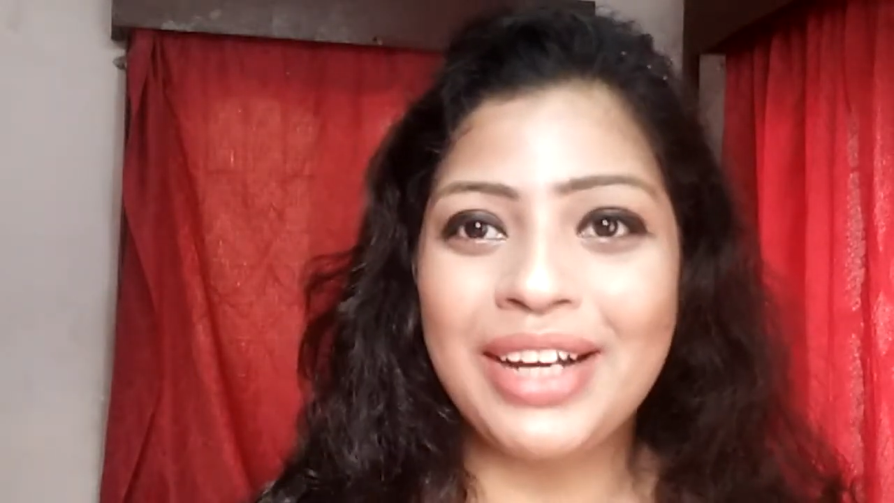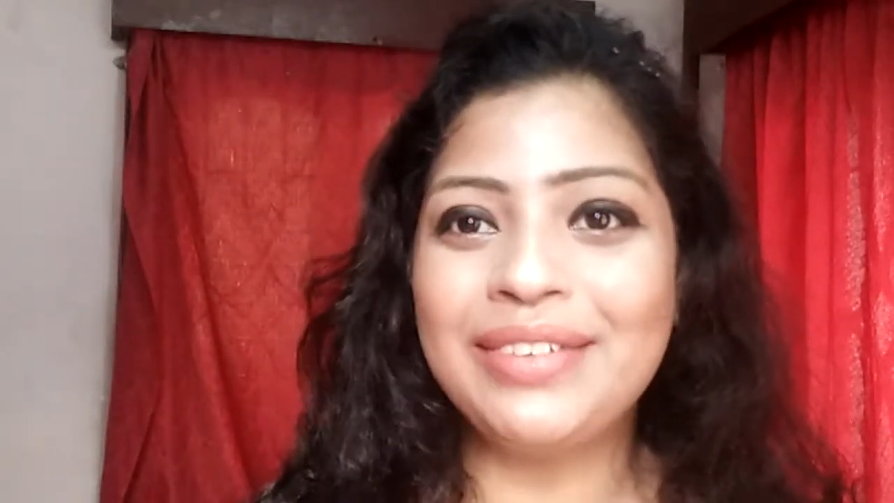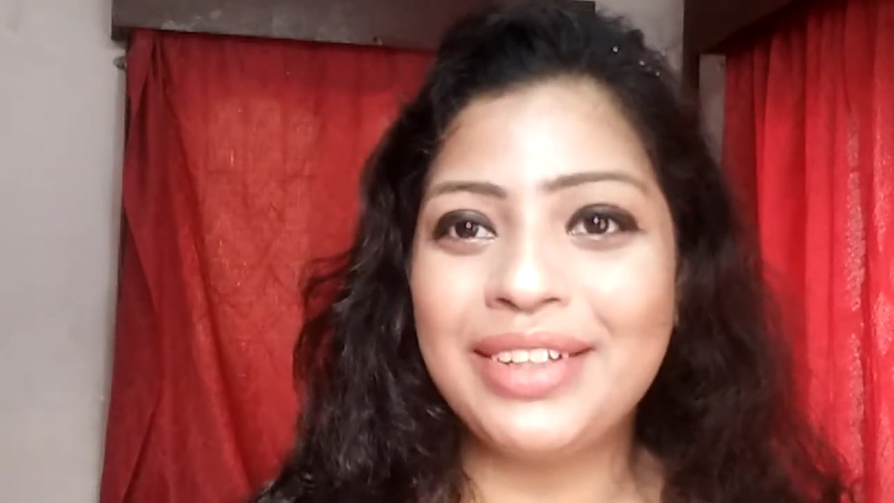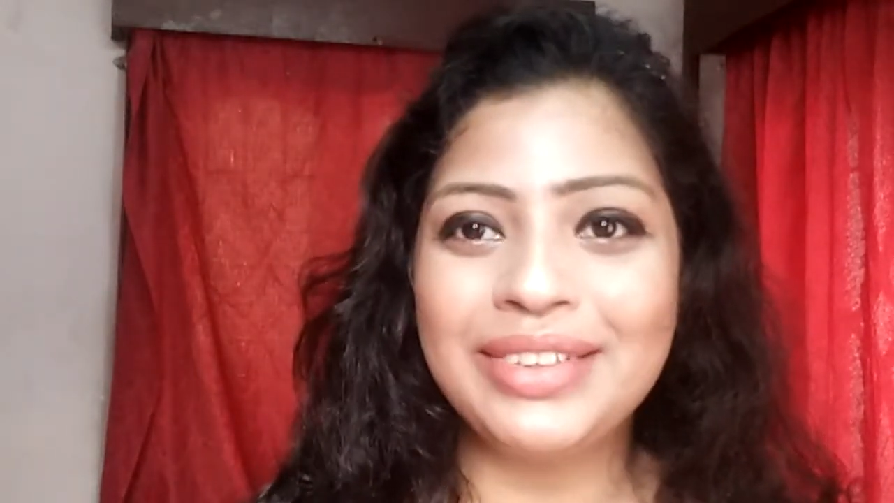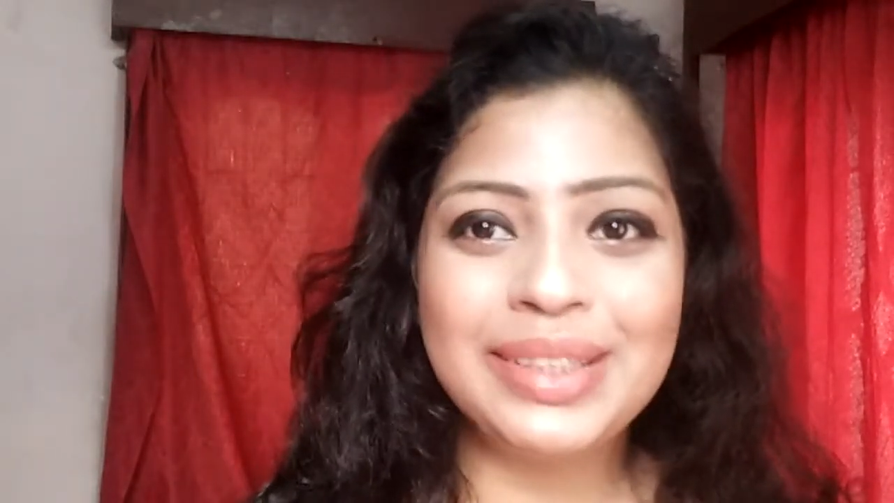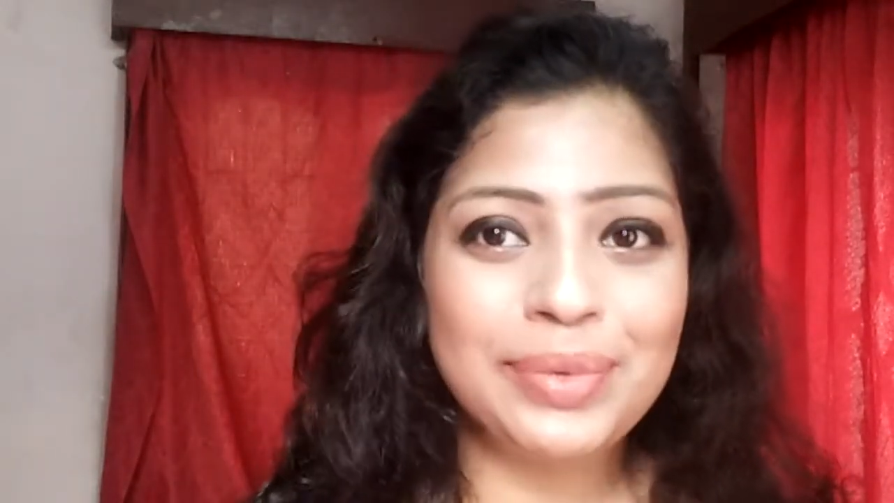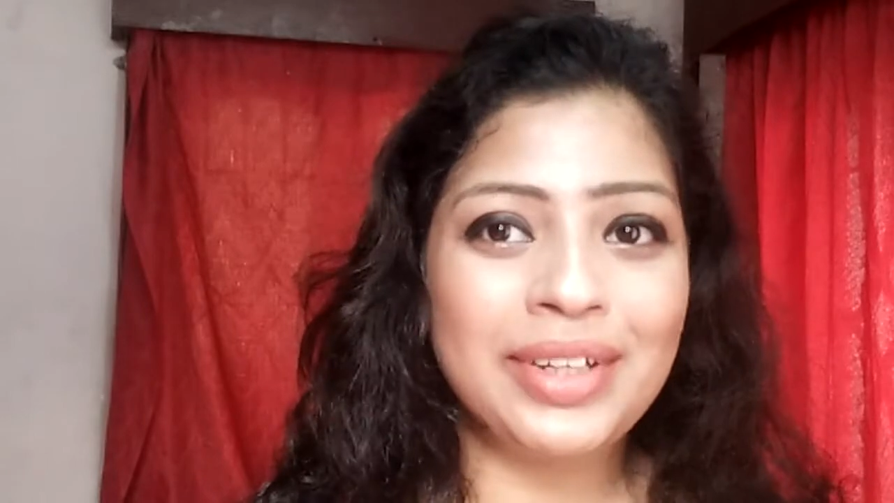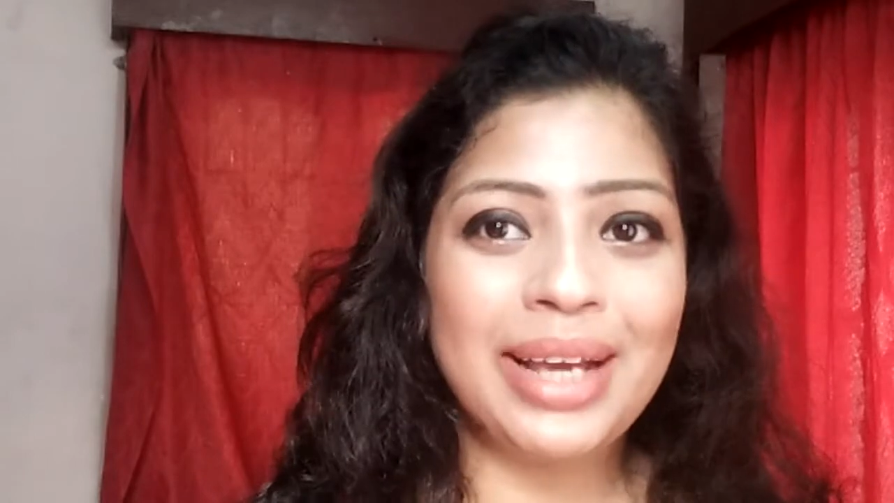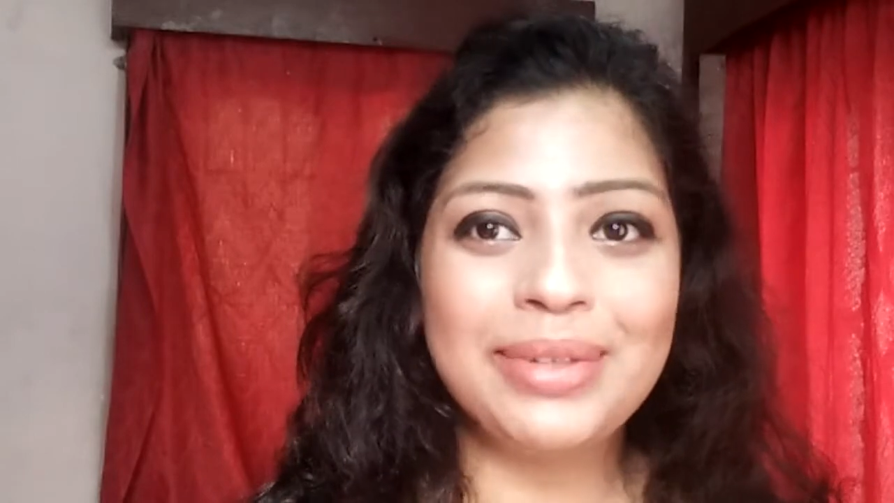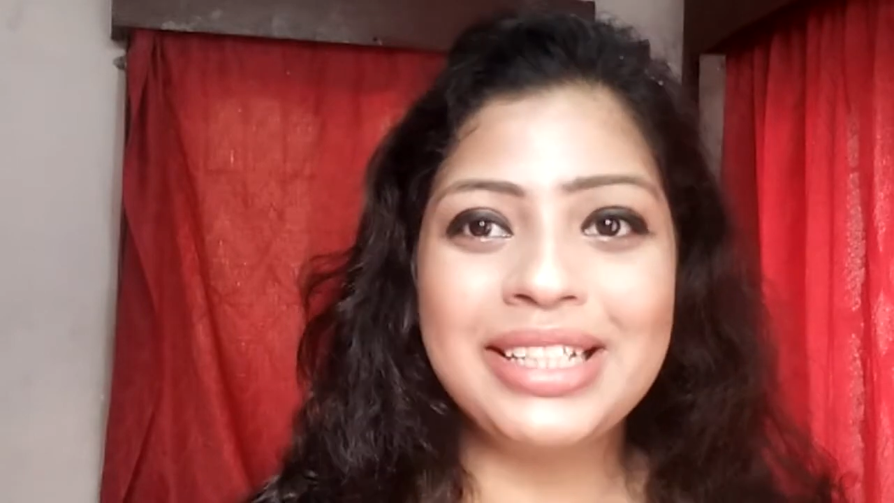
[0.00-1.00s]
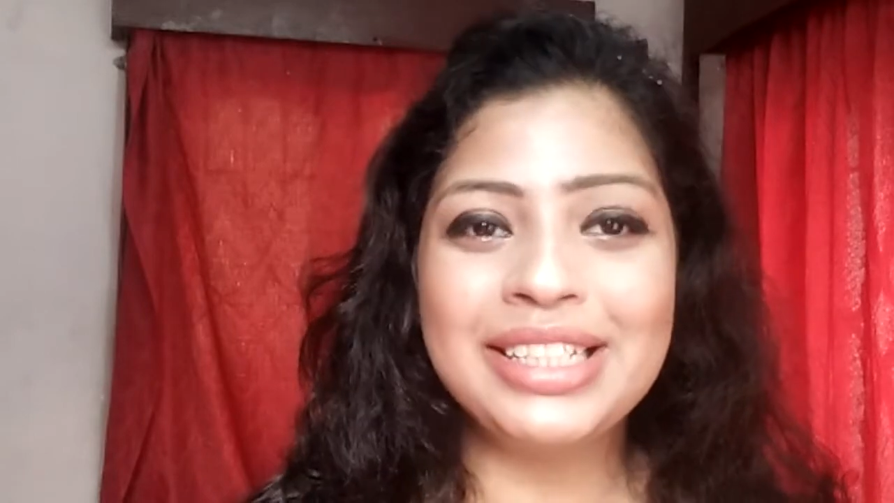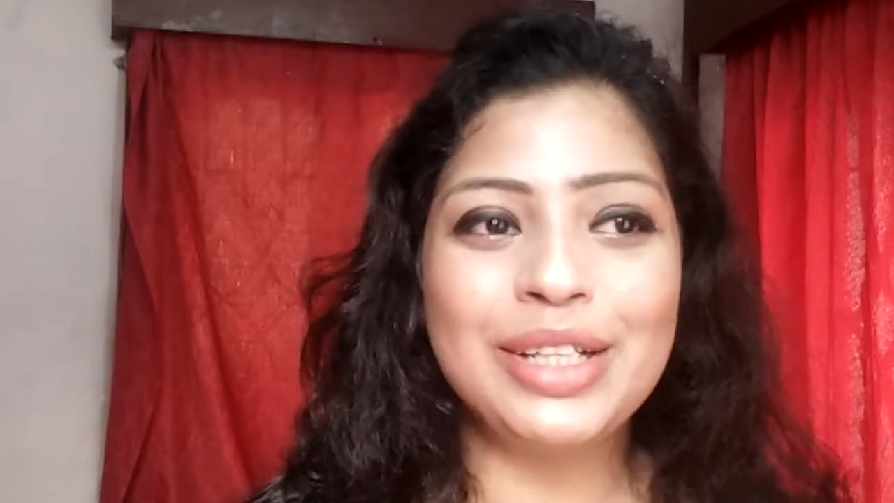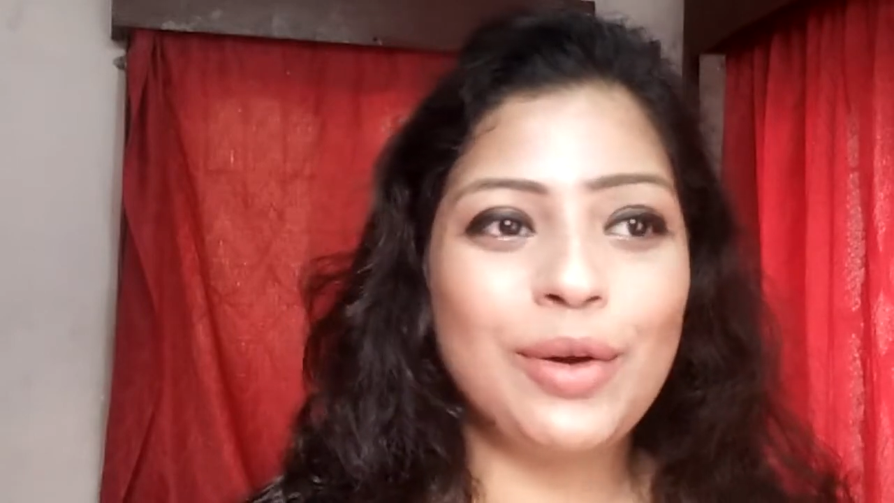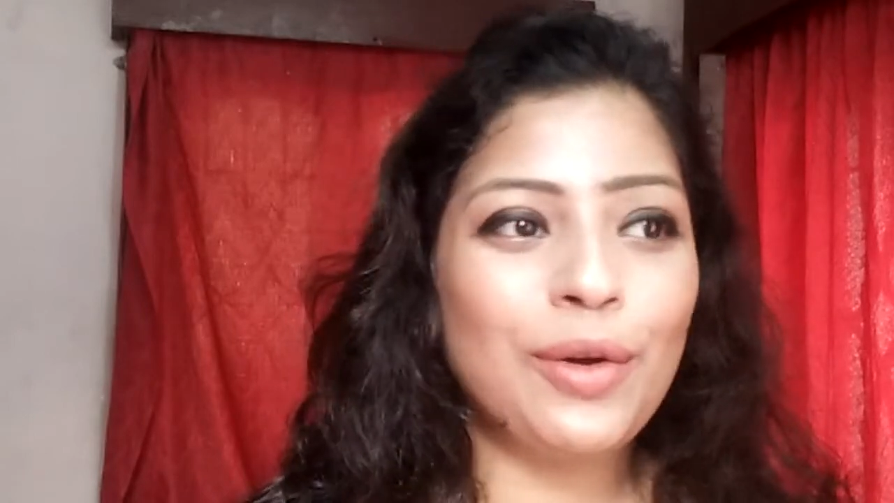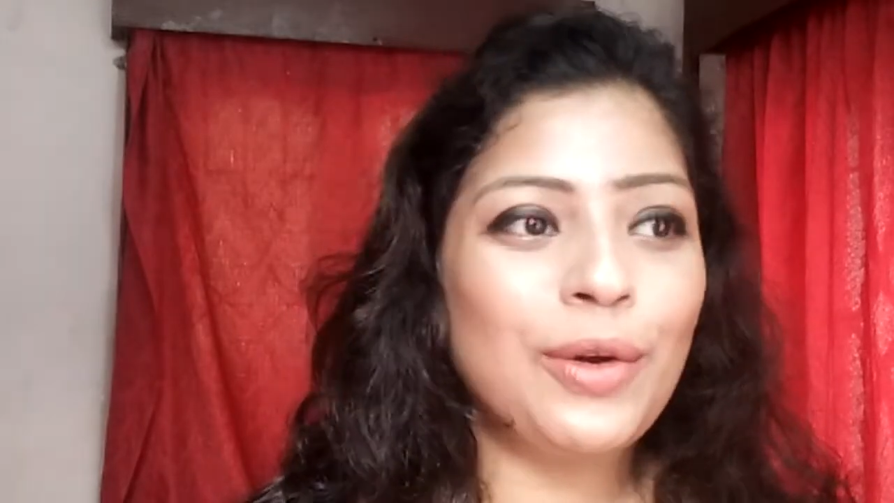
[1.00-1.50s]
500 subscribers
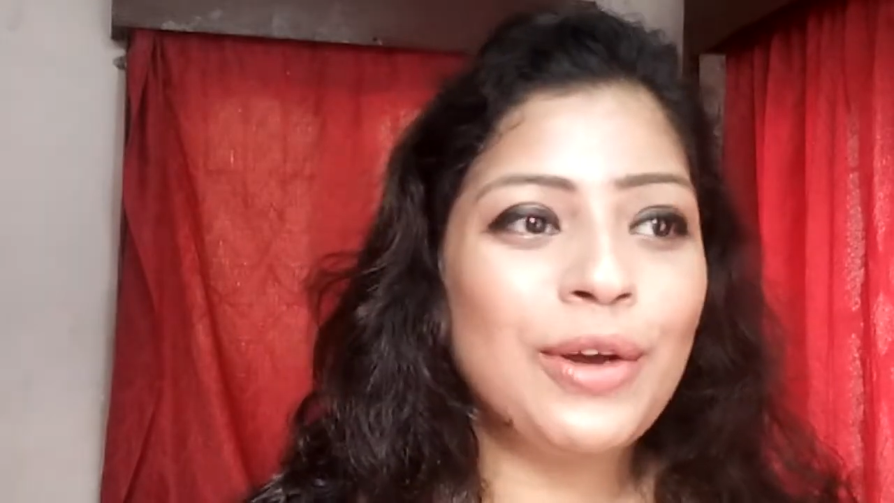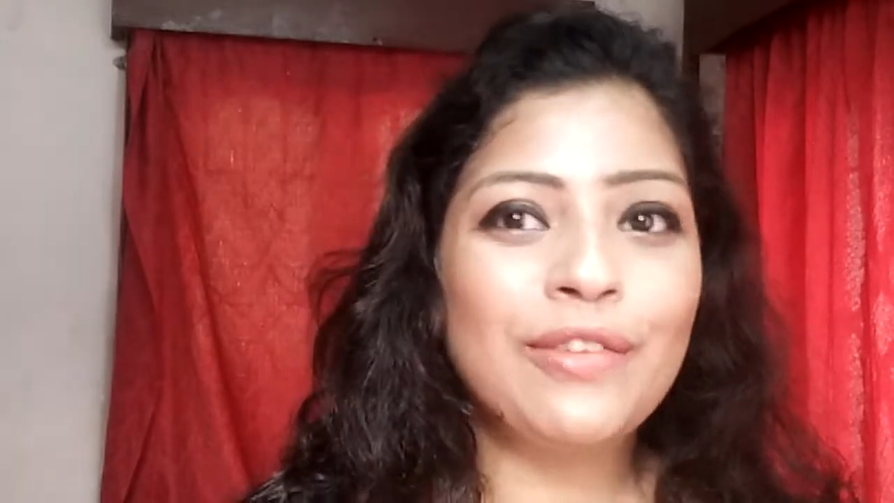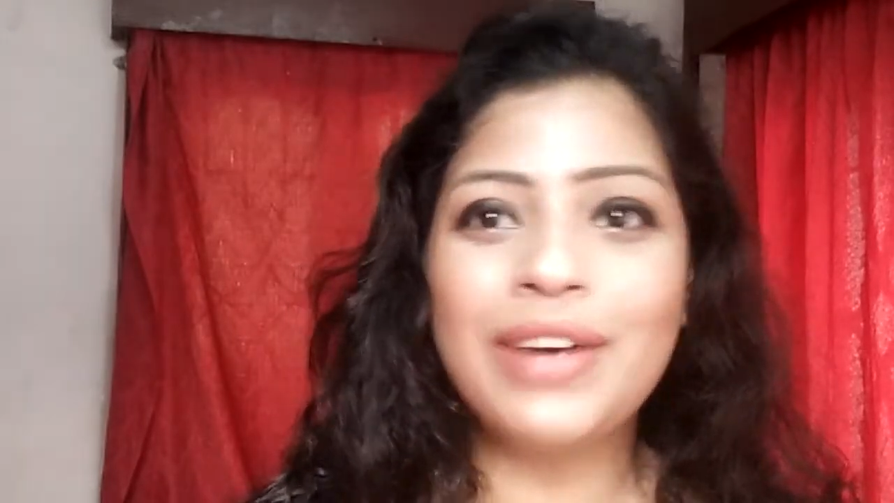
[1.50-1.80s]
so